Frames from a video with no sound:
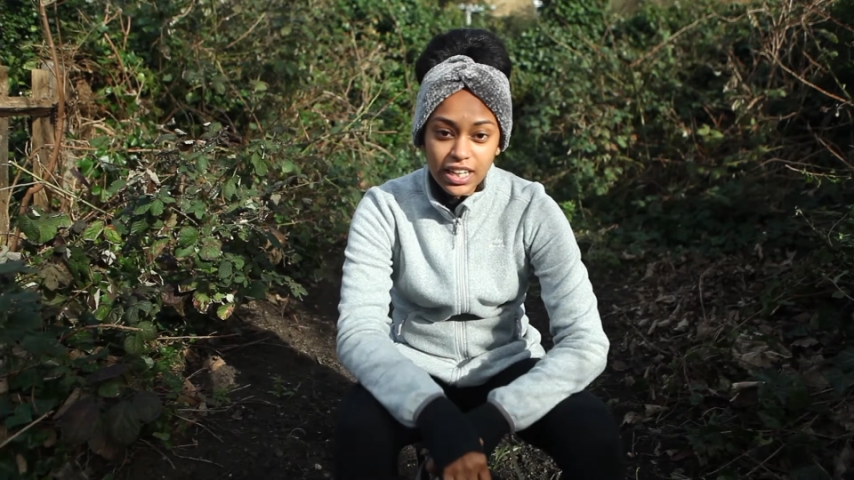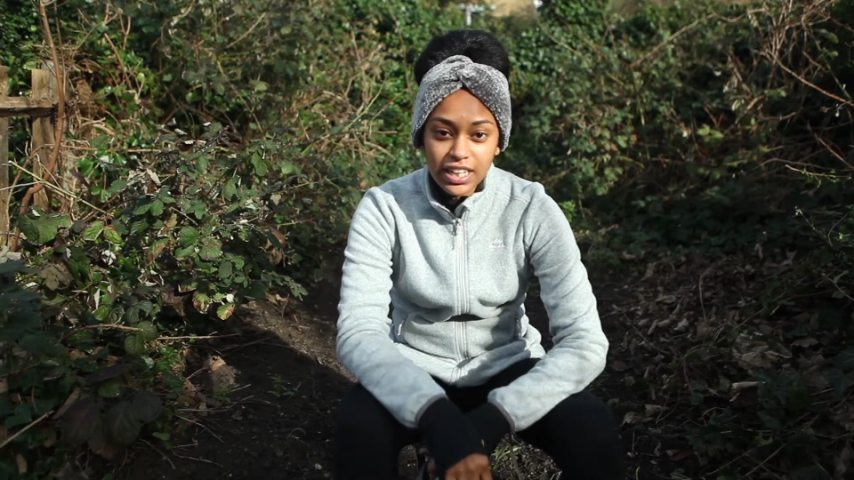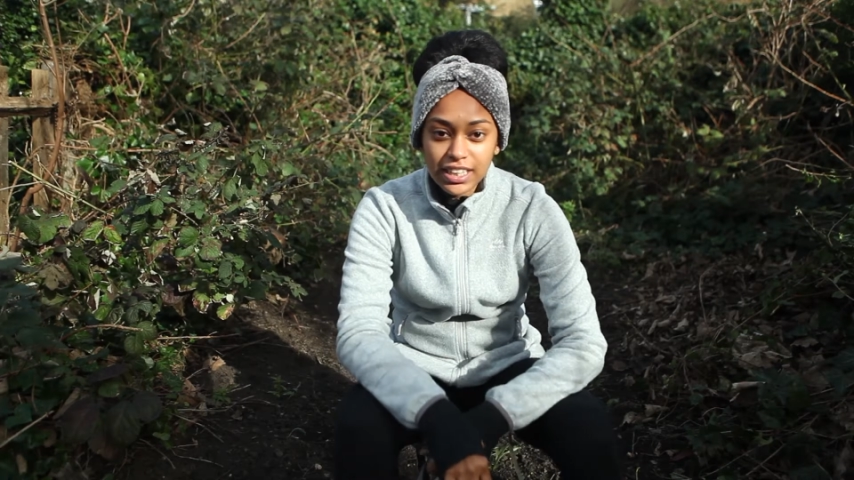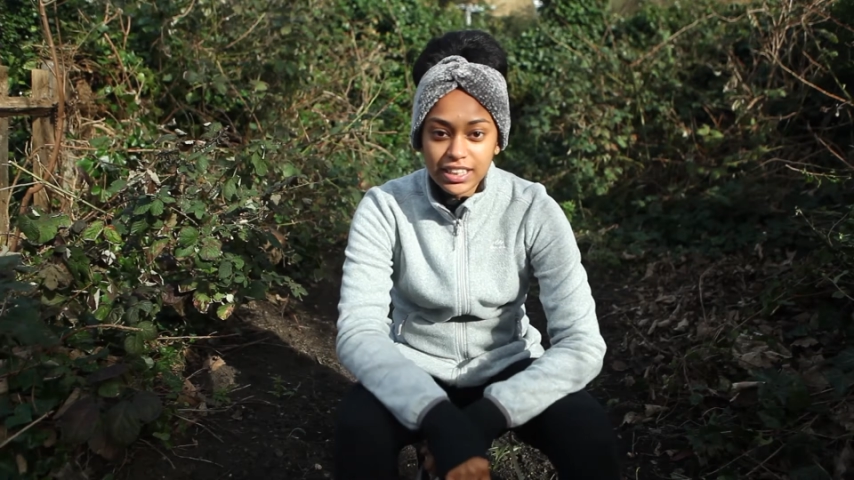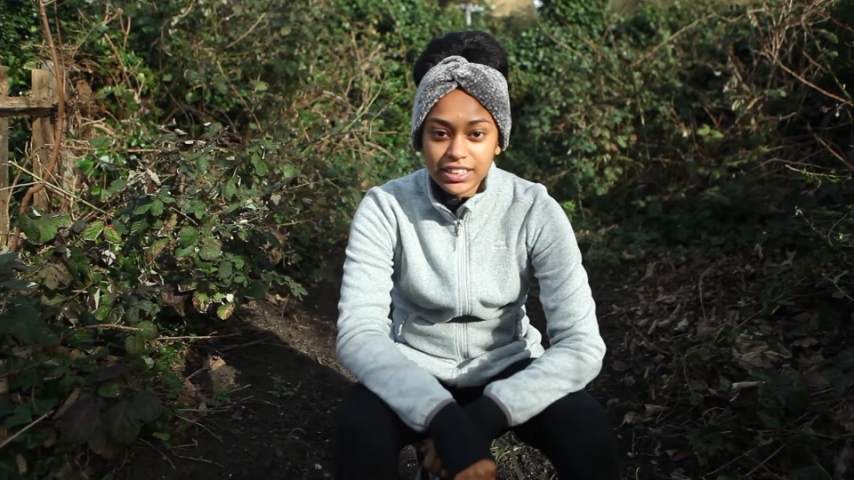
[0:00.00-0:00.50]

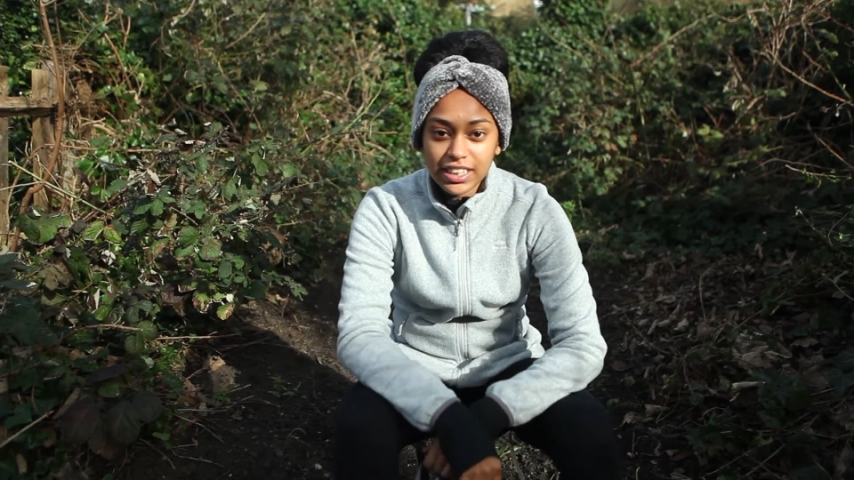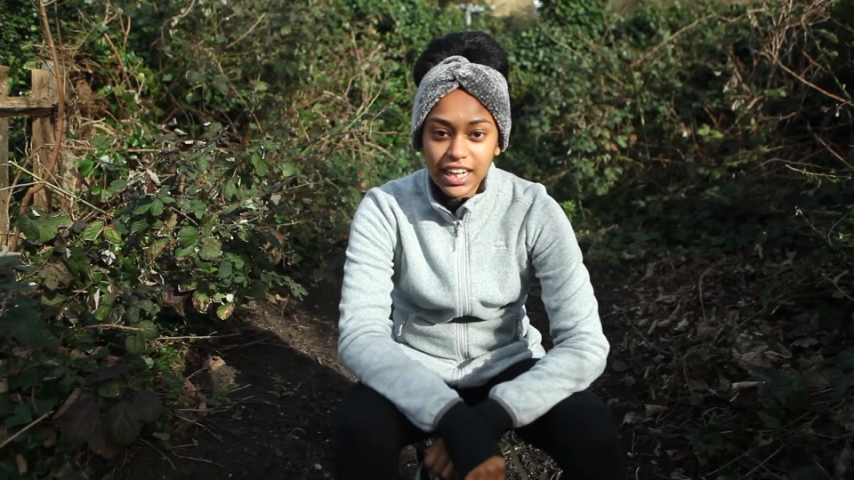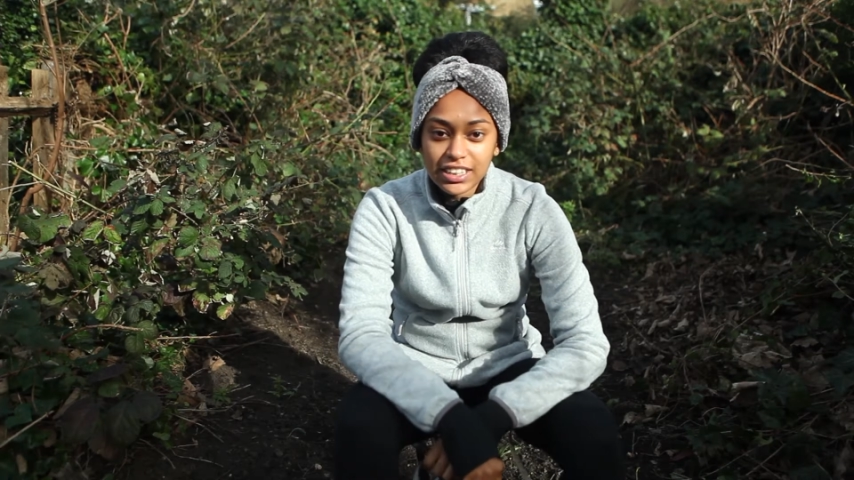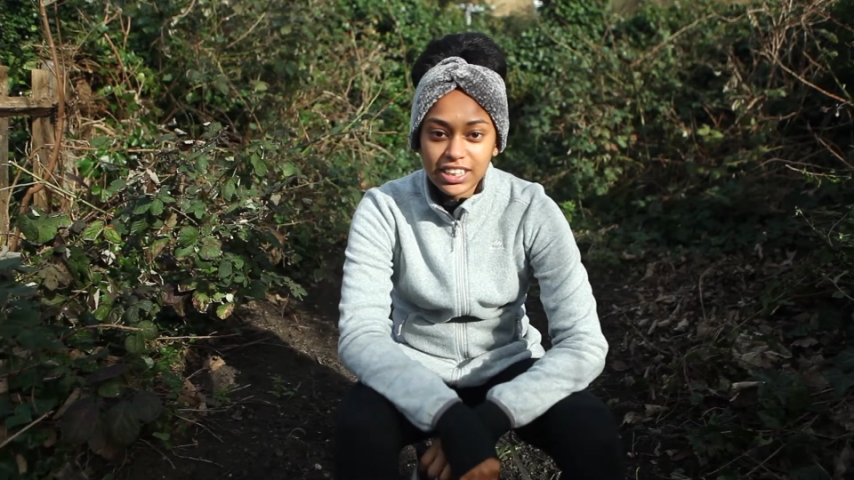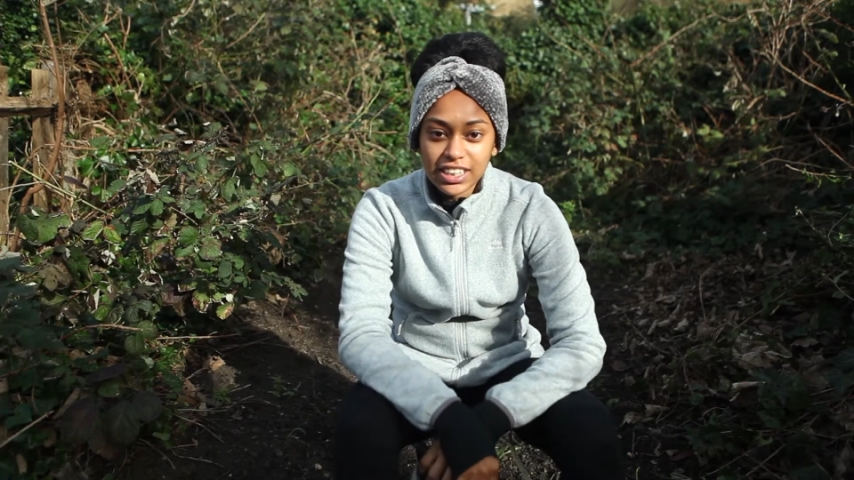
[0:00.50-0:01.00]
is
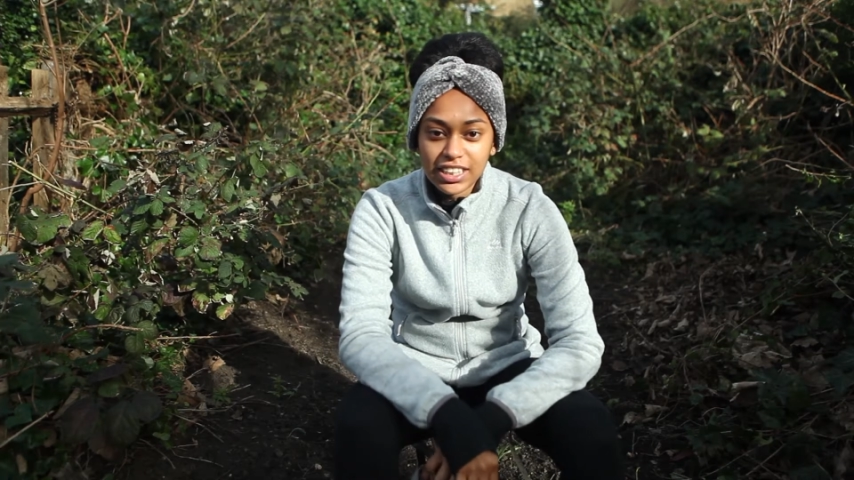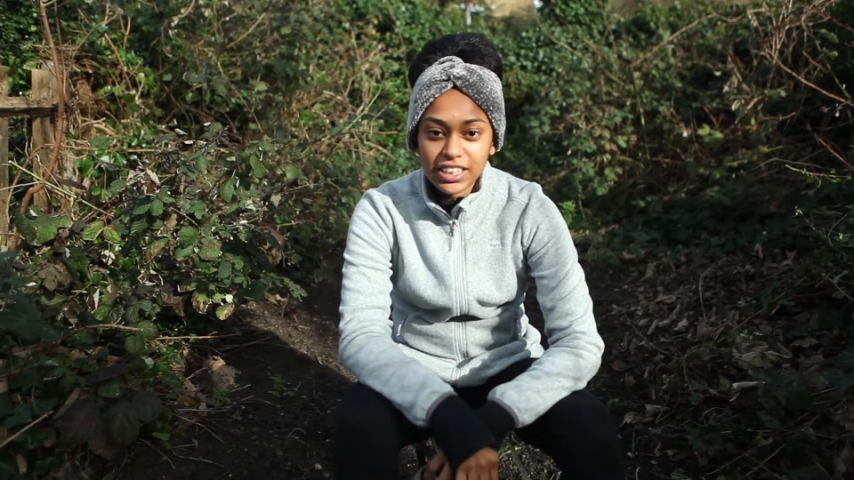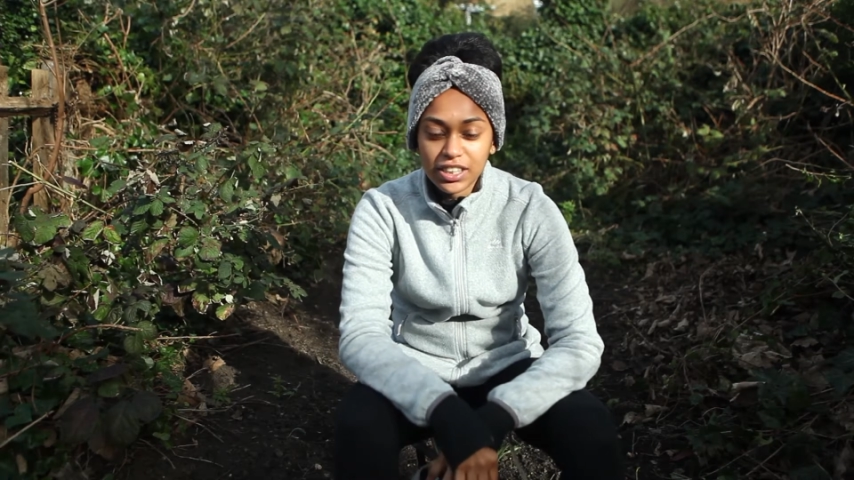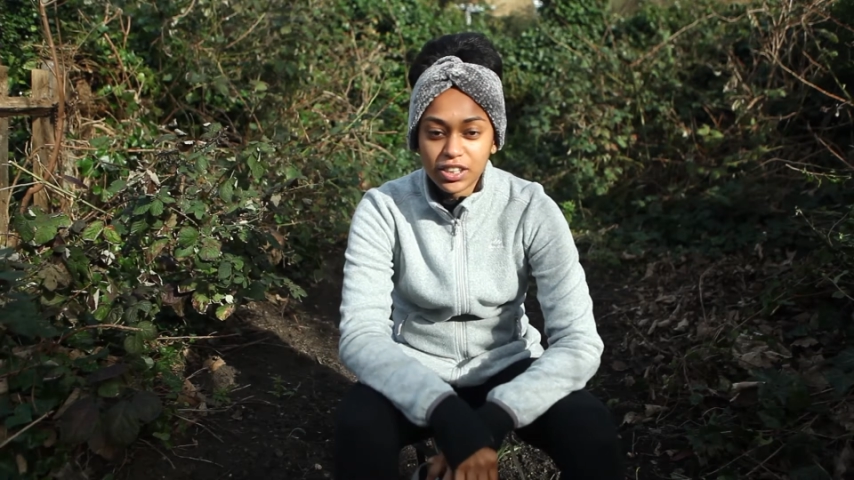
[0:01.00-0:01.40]
actually